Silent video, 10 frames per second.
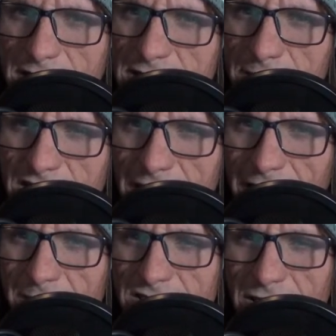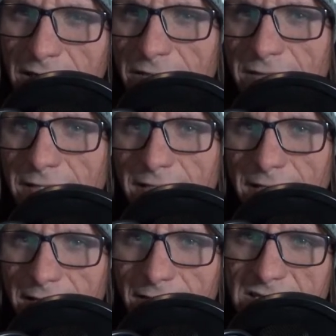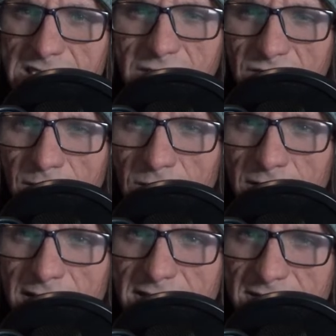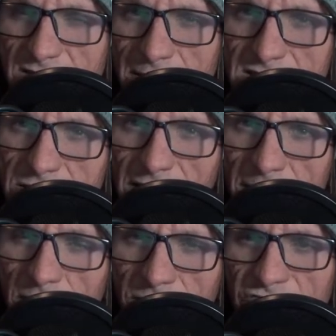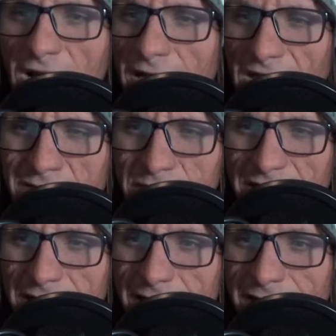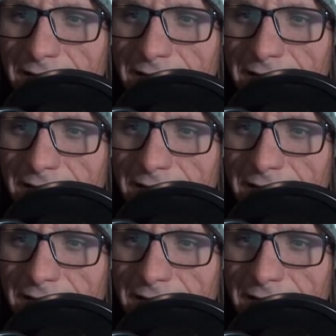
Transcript: Sometimes you know, you know, silver bullets. Sometimes you light them on fire. But uh,